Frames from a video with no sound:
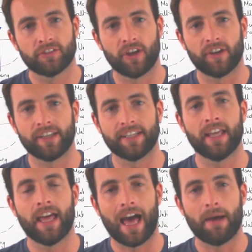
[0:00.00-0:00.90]

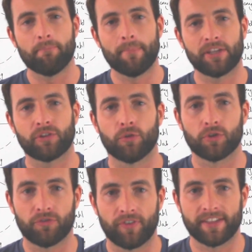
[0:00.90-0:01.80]
turning and
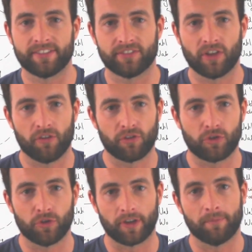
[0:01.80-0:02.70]
mid-corner phases of a
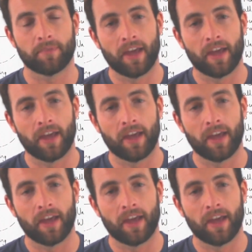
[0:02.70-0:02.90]
corner,